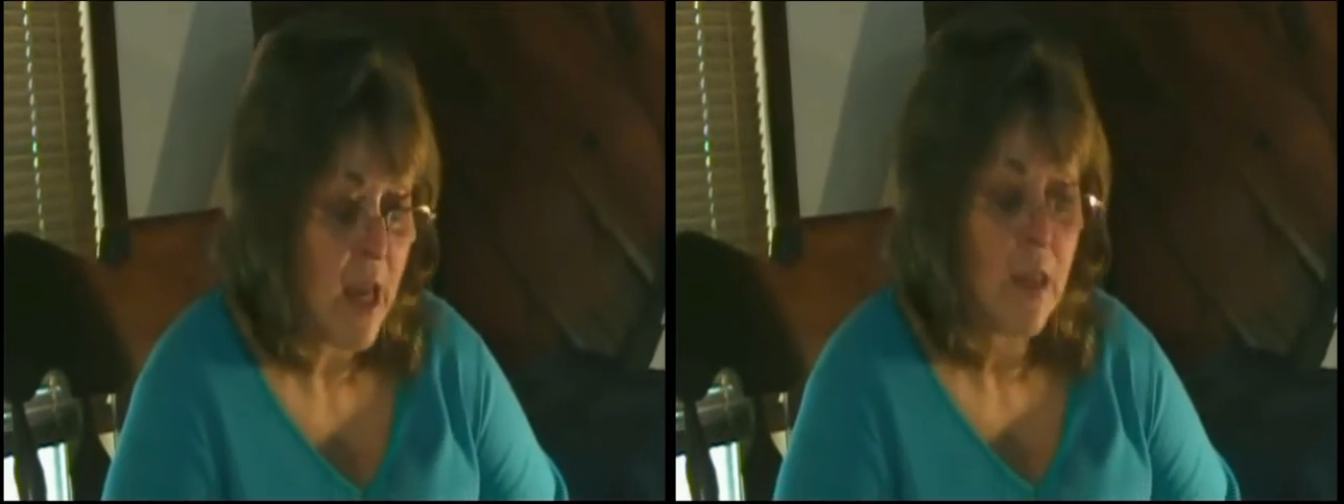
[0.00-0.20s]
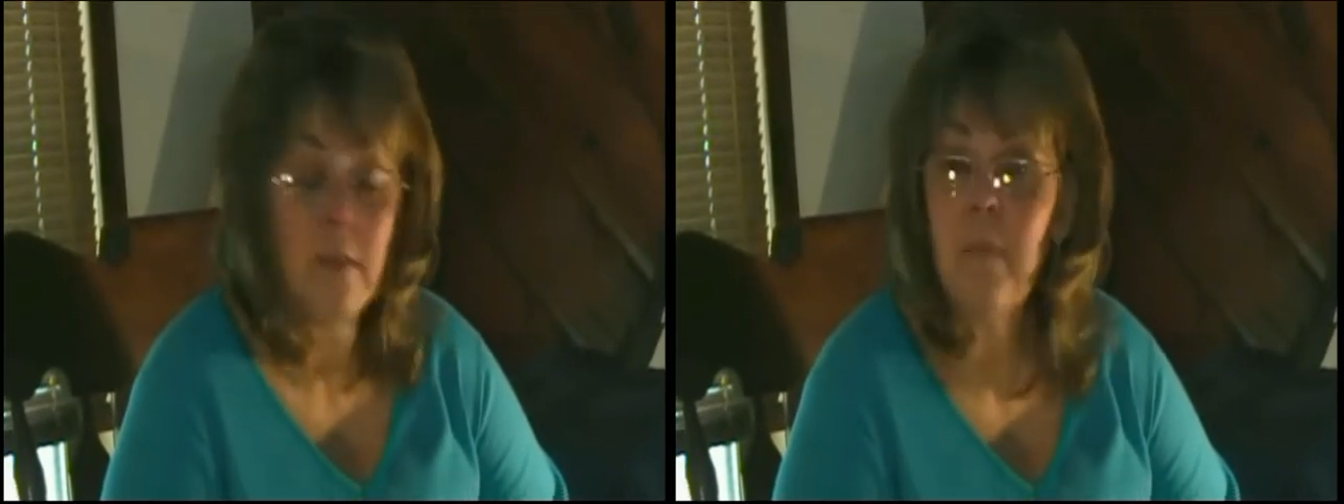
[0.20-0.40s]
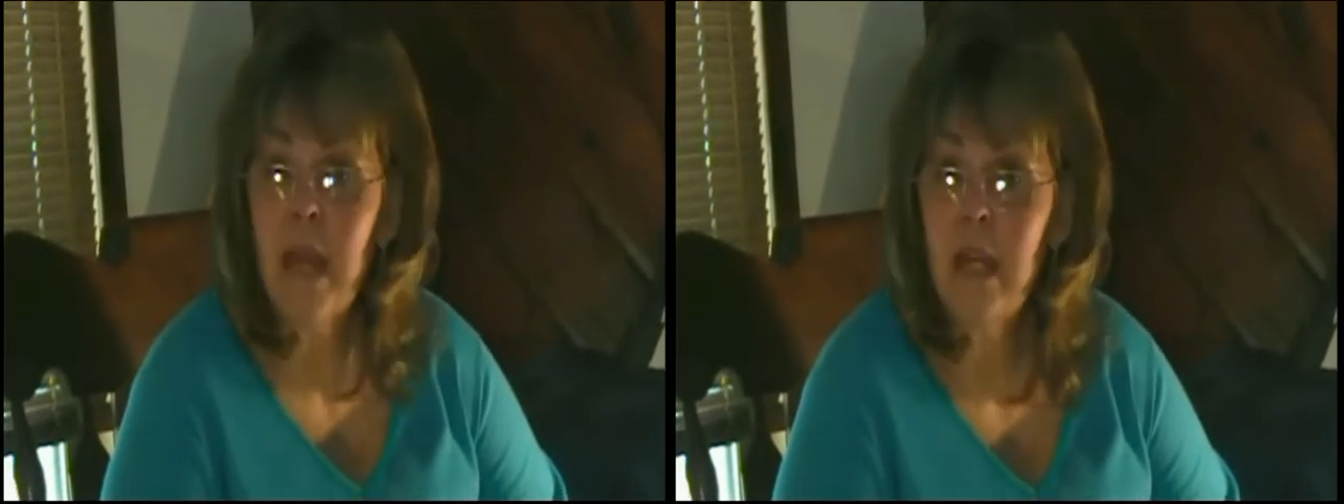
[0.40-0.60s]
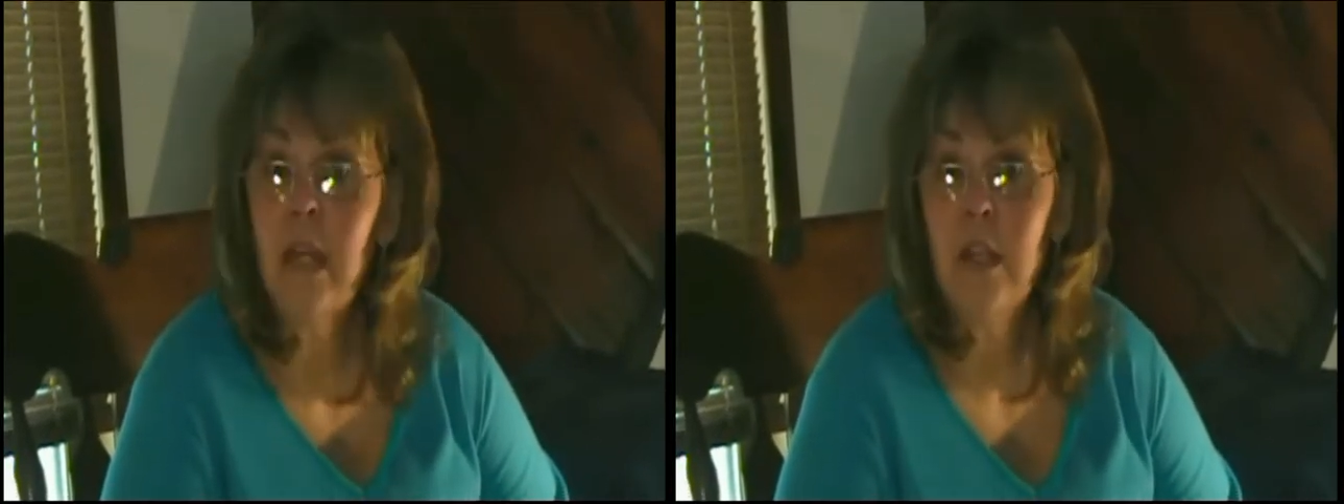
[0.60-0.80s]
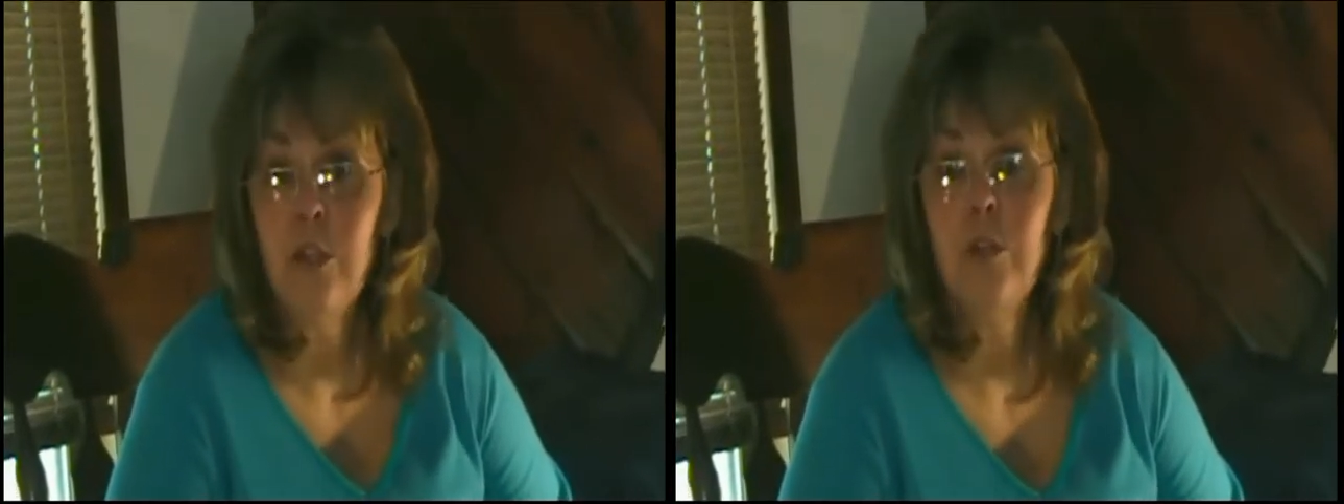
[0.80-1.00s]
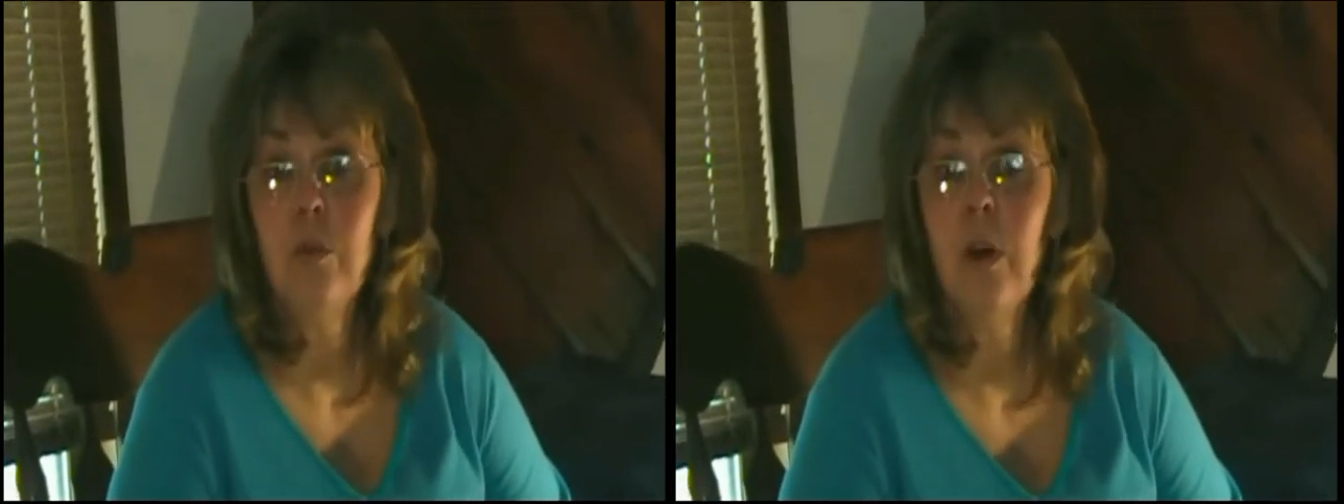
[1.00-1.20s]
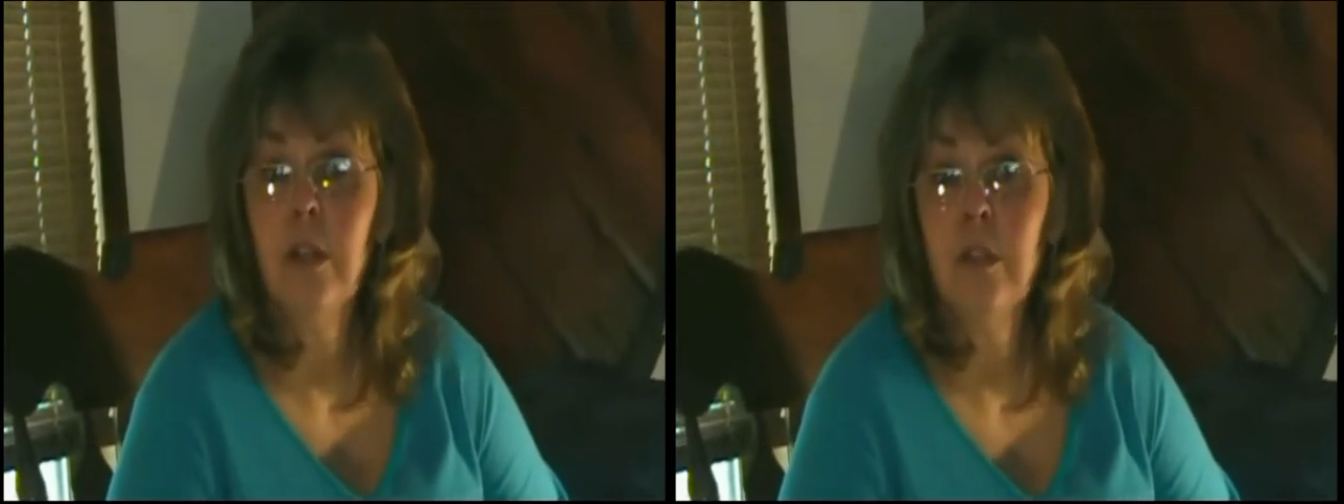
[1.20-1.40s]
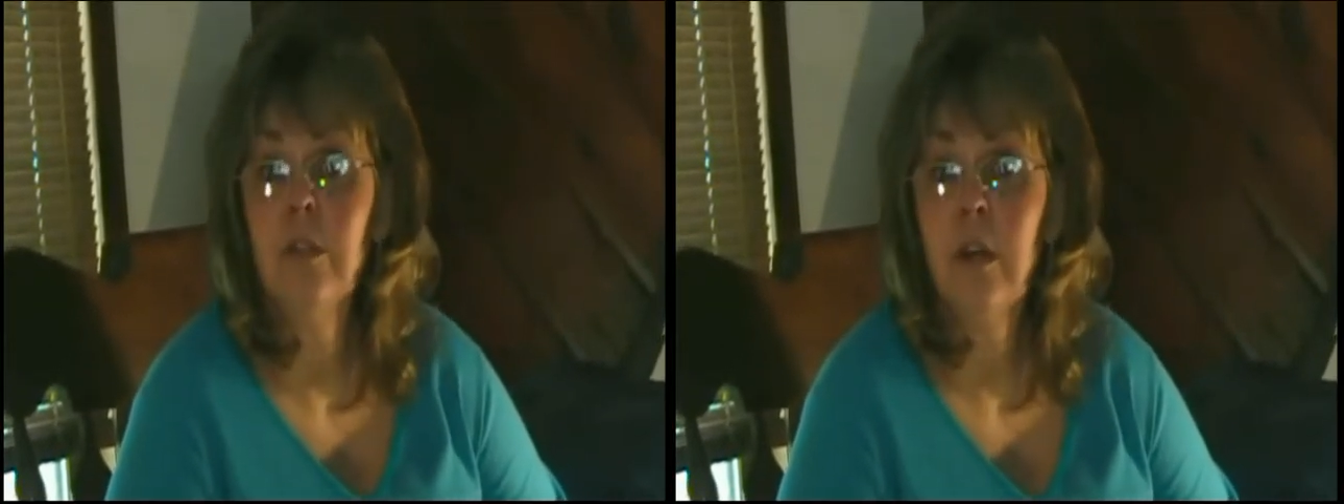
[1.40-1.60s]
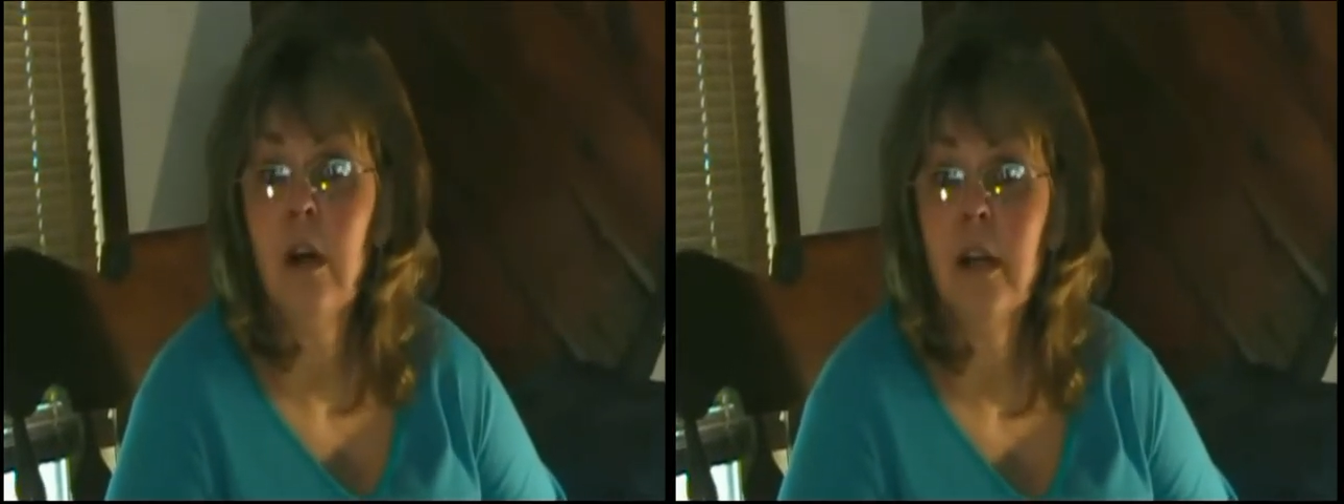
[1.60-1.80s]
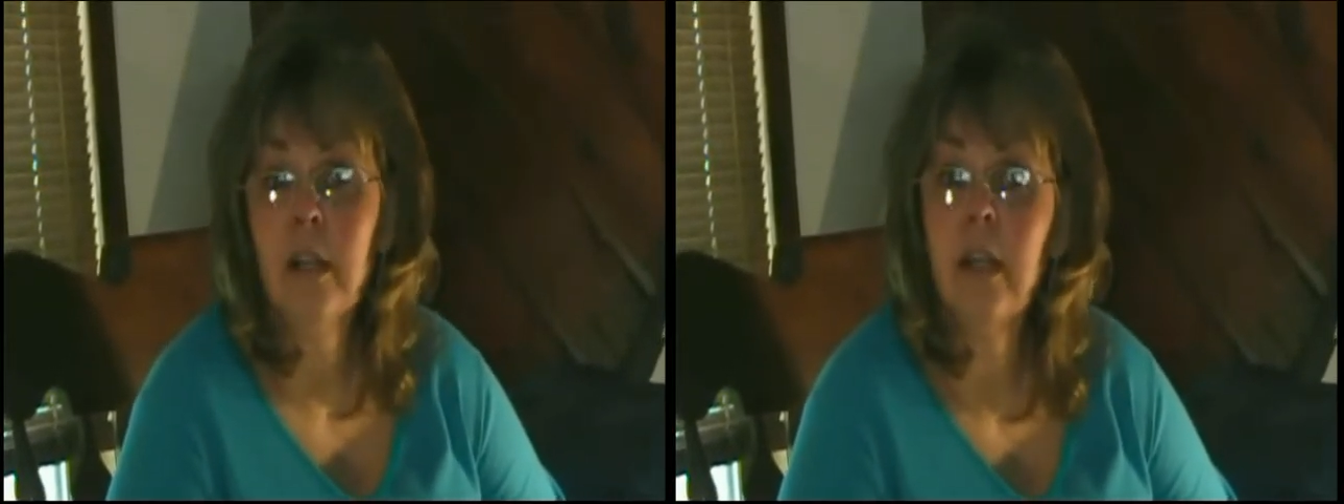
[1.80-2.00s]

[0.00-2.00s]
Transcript: The main issue under target